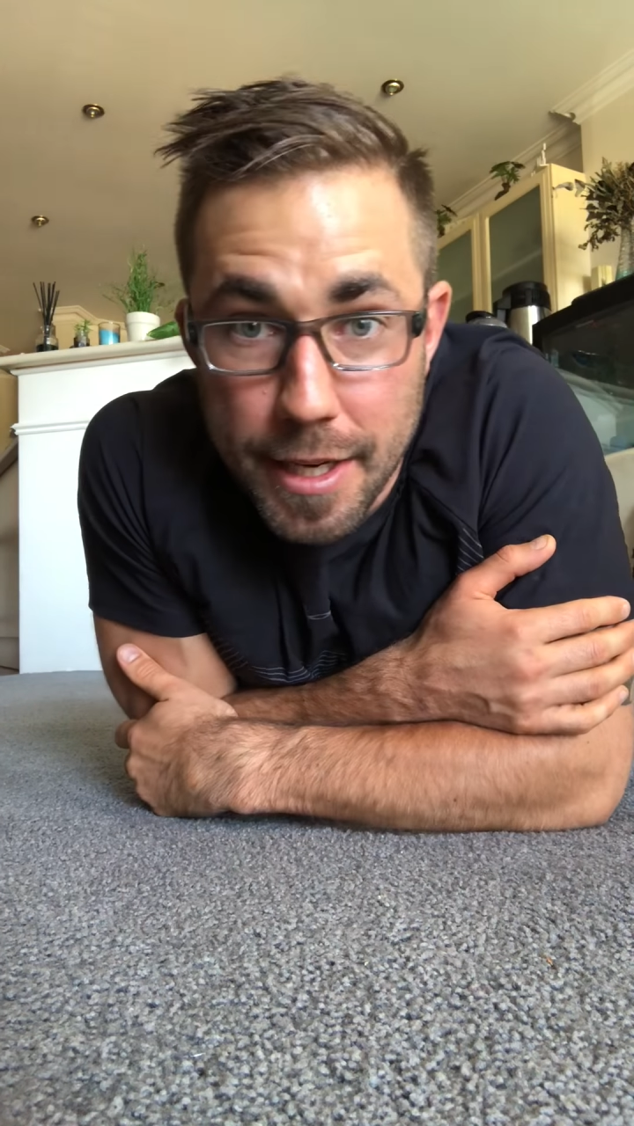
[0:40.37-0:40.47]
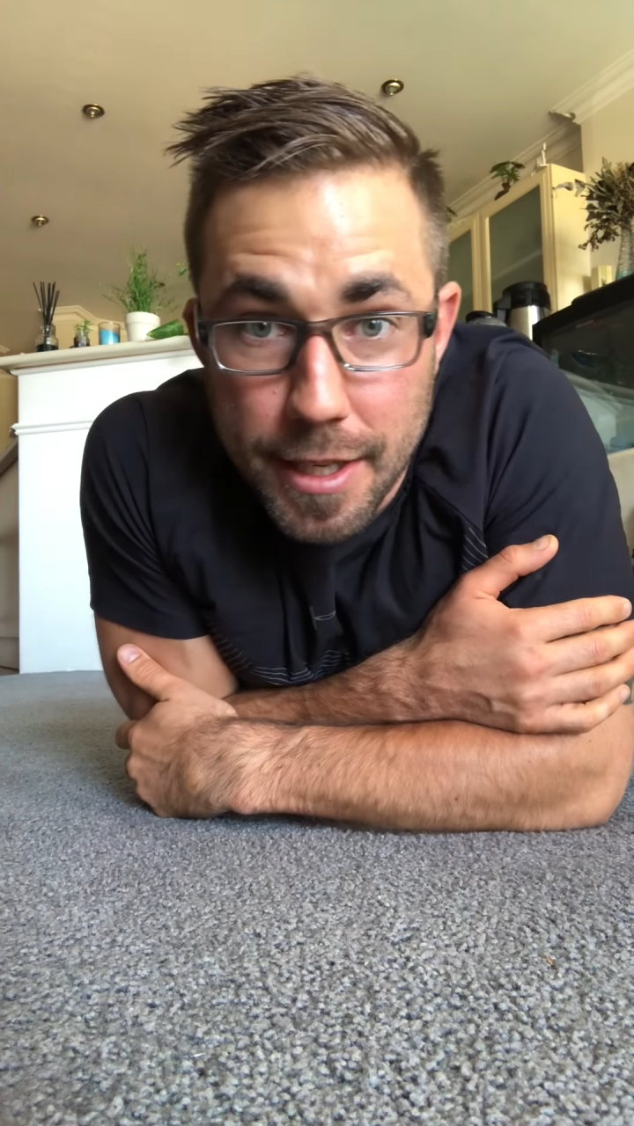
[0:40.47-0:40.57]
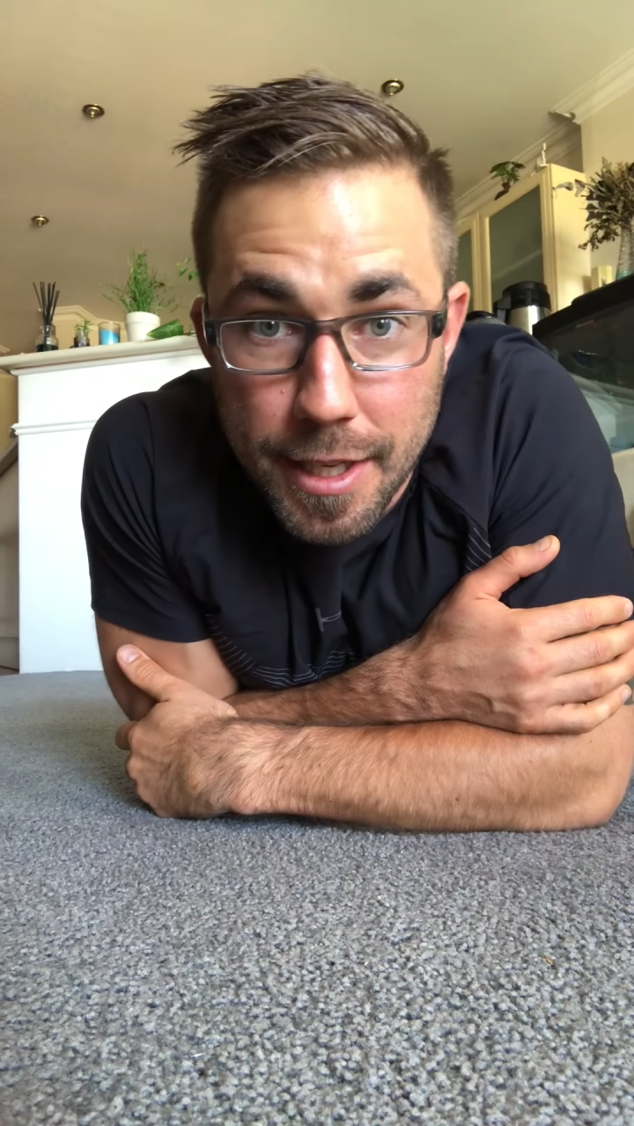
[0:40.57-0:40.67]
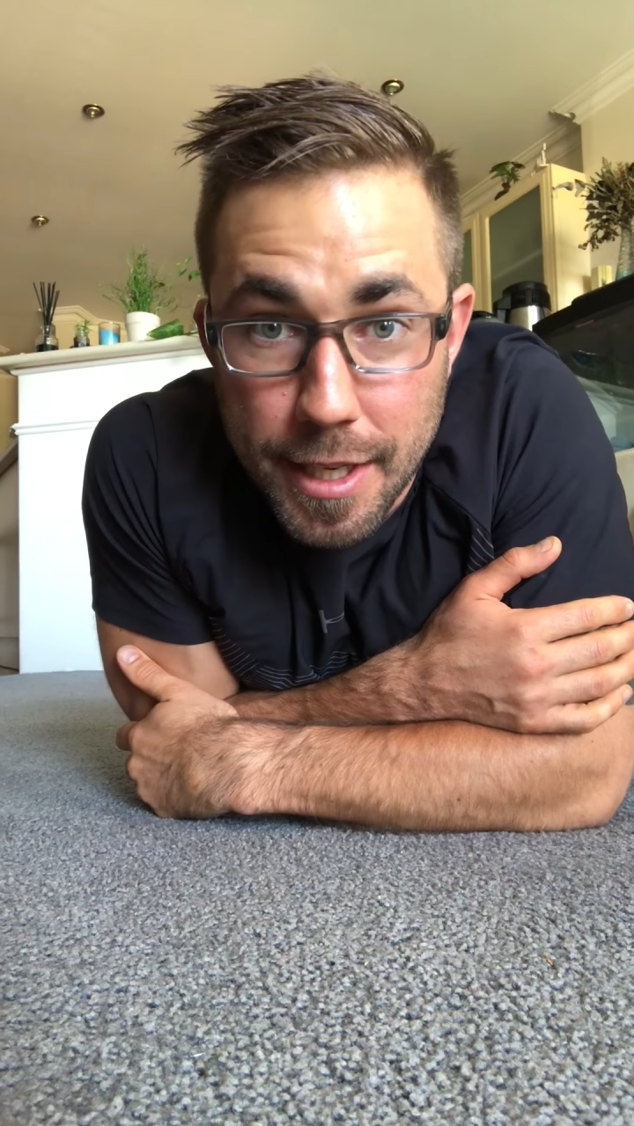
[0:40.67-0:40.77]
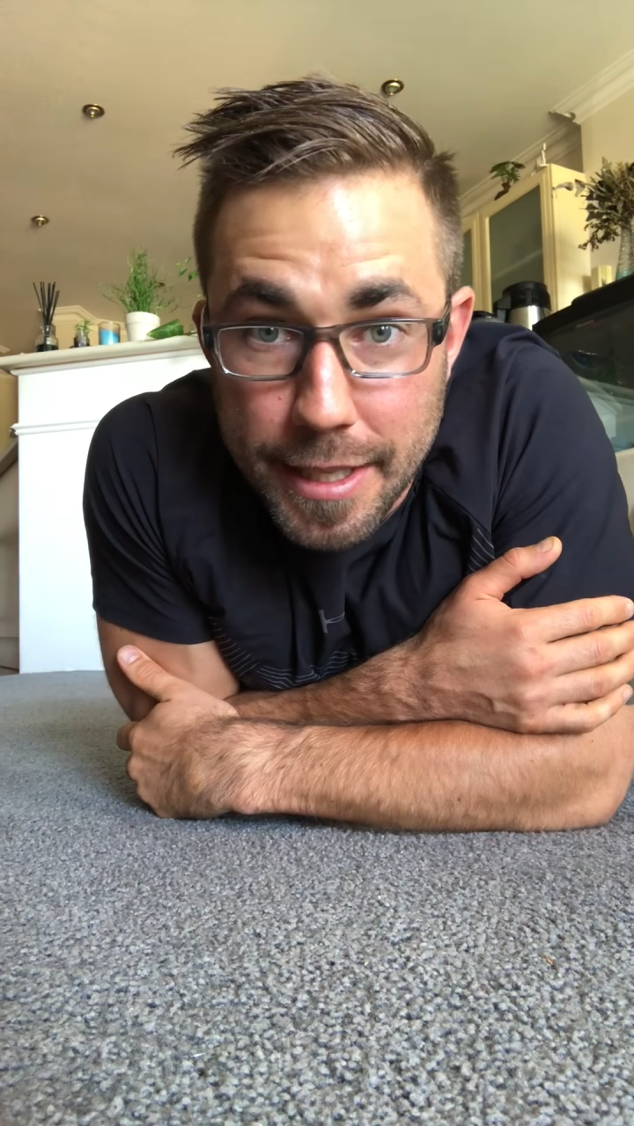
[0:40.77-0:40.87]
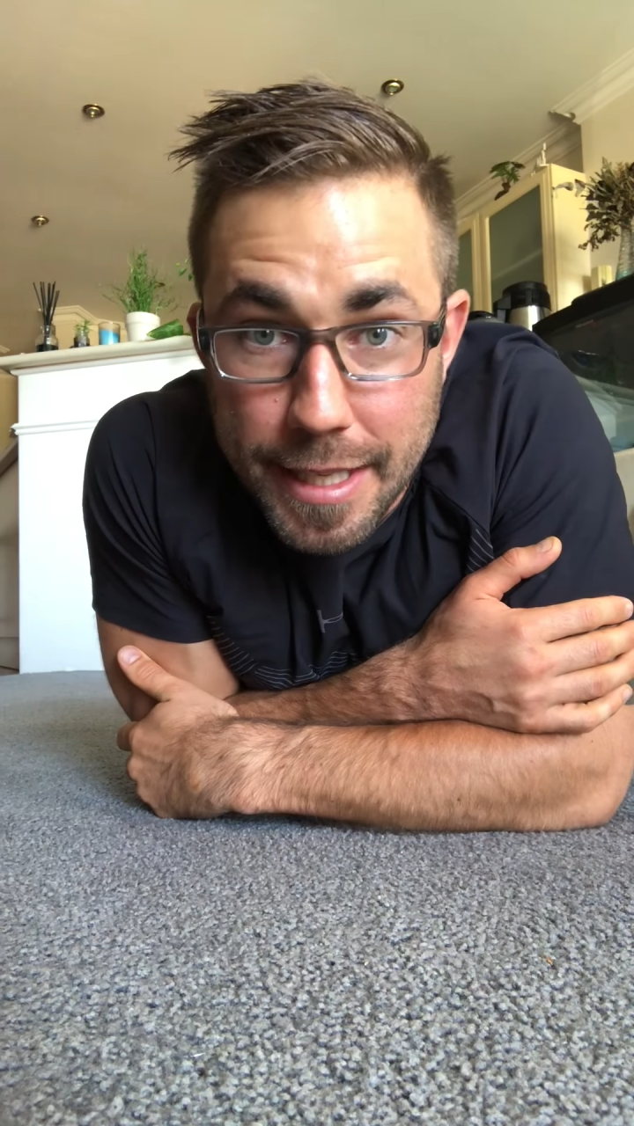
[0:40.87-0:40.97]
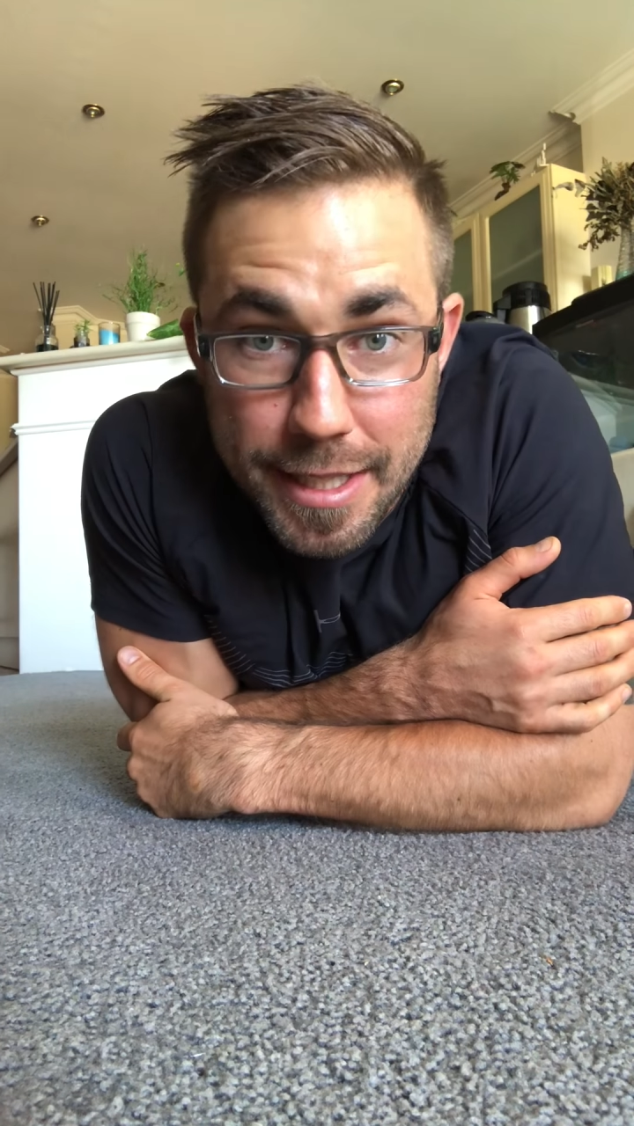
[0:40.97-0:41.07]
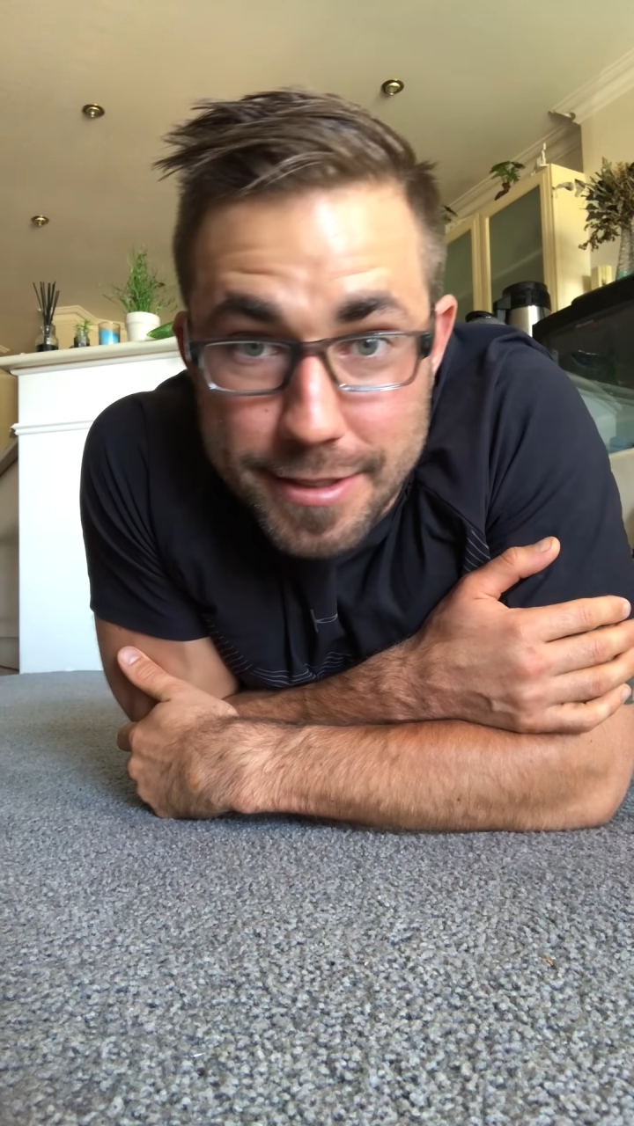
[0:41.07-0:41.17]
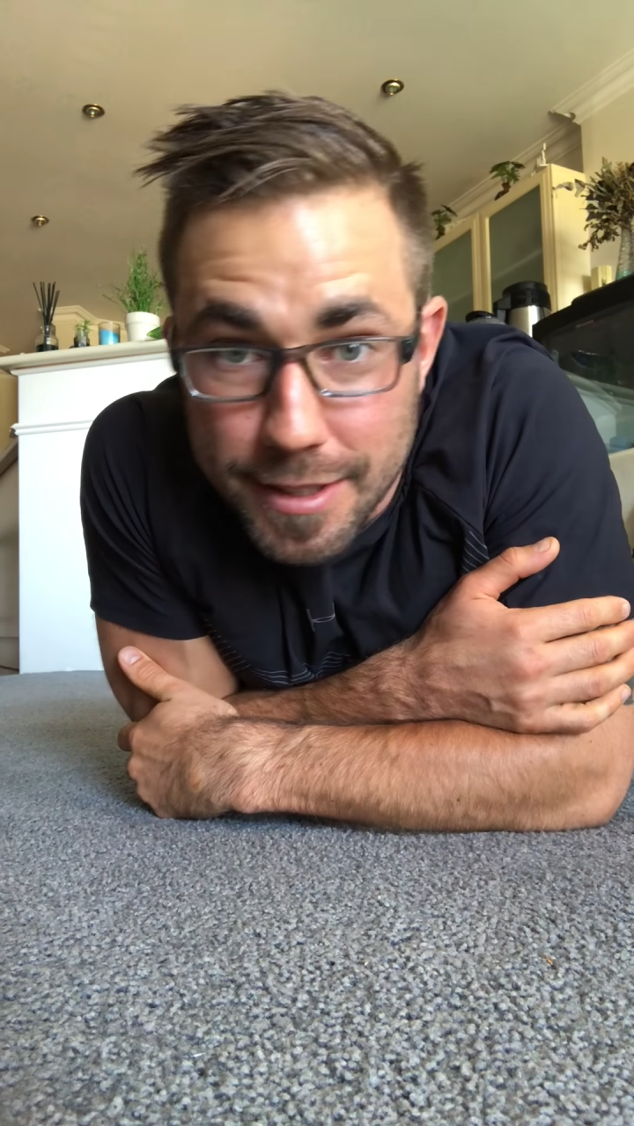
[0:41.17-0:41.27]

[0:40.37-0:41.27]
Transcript: Achilles